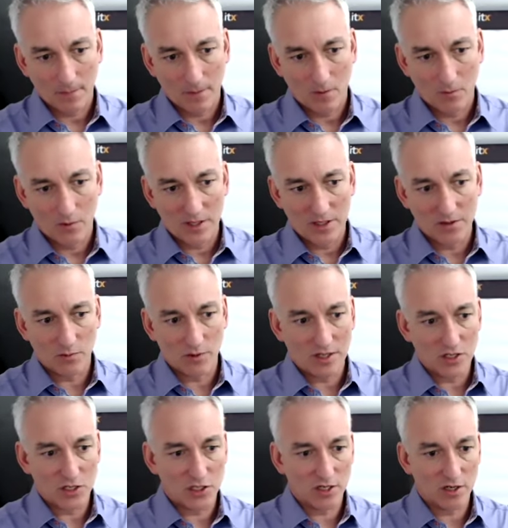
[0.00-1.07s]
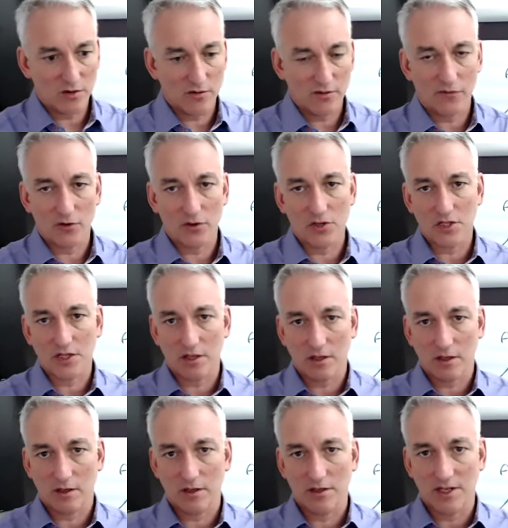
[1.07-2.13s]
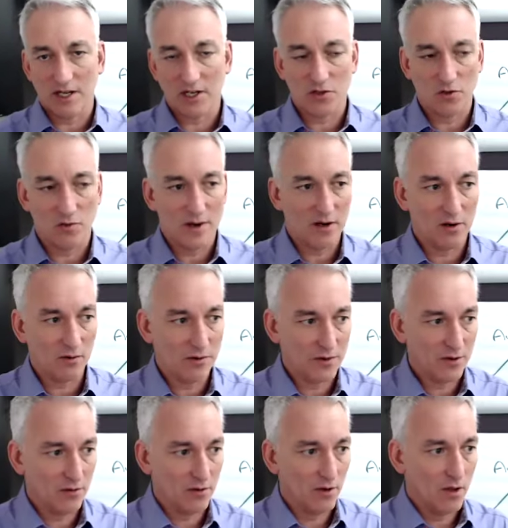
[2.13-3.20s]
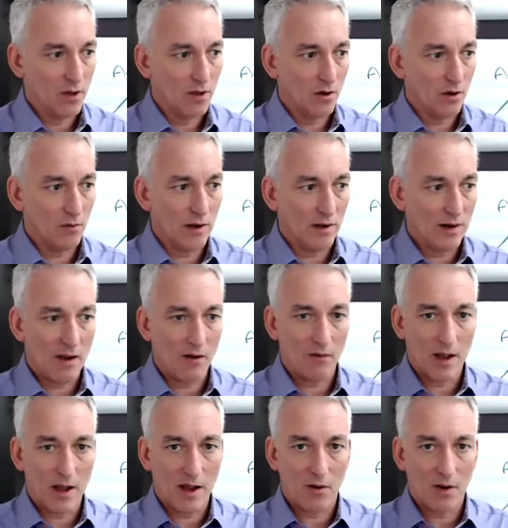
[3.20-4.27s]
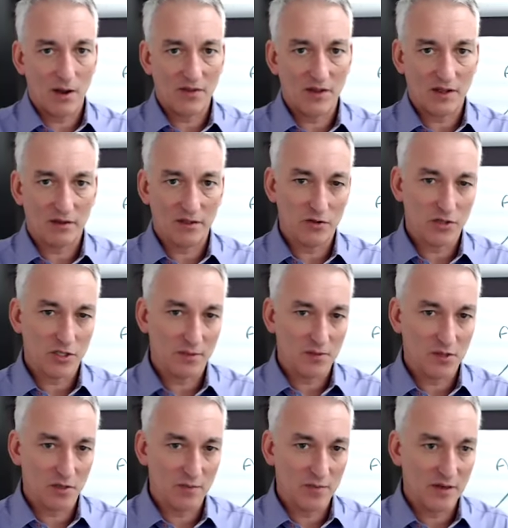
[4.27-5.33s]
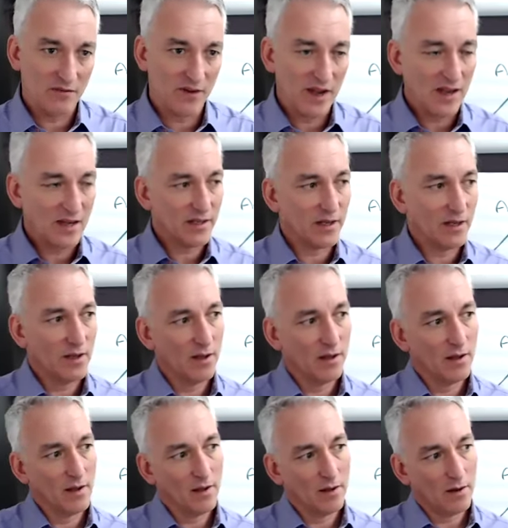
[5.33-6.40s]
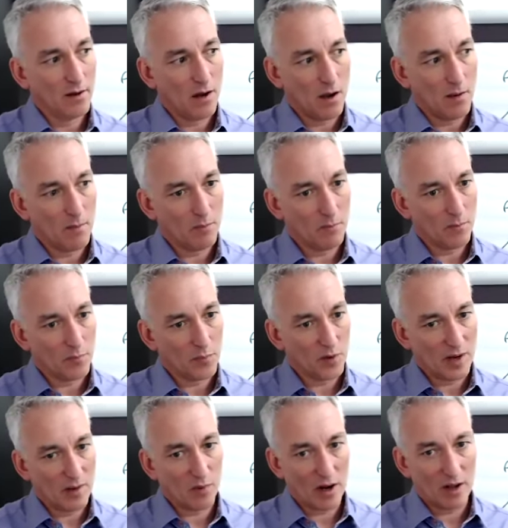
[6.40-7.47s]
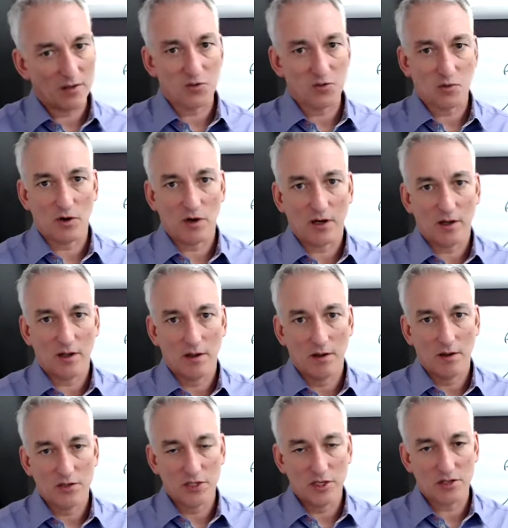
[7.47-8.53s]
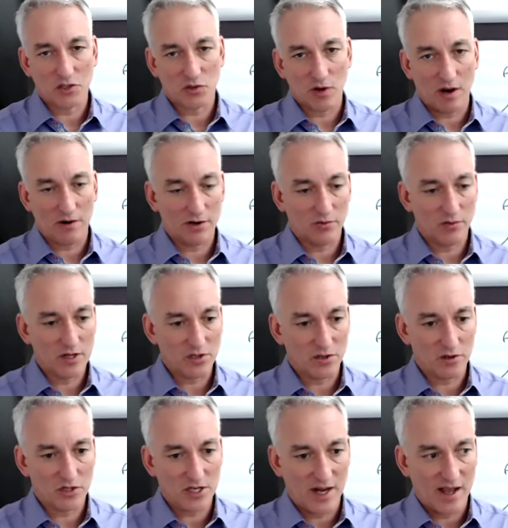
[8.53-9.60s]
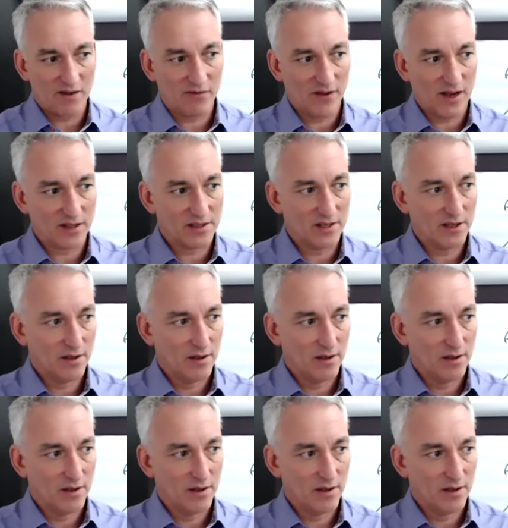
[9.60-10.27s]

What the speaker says: when I share the first contextual model with you around how I think leadership should be defined, Brene Brown's work, she does grounded research in affect.